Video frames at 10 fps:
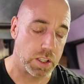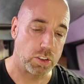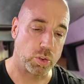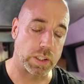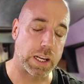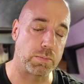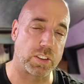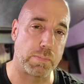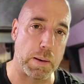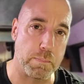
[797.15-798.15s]
So when it comes
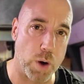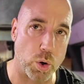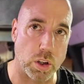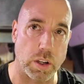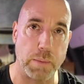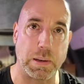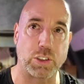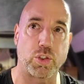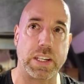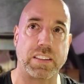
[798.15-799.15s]
to my motor and my
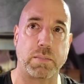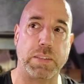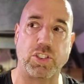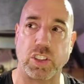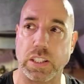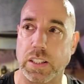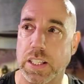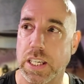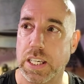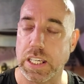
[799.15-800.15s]
transmission,
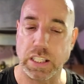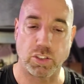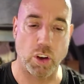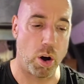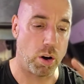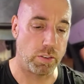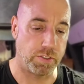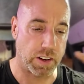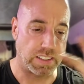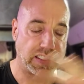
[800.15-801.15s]
it's all
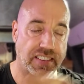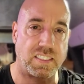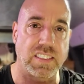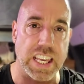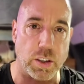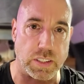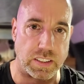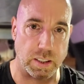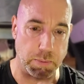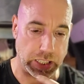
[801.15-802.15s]
very sacred
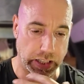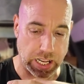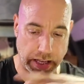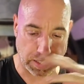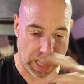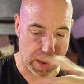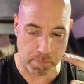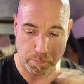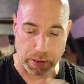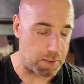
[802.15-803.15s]
to me, and I
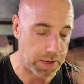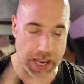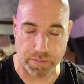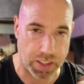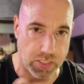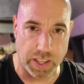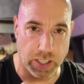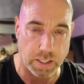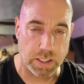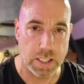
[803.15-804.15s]
baby
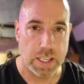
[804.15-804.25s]
everything.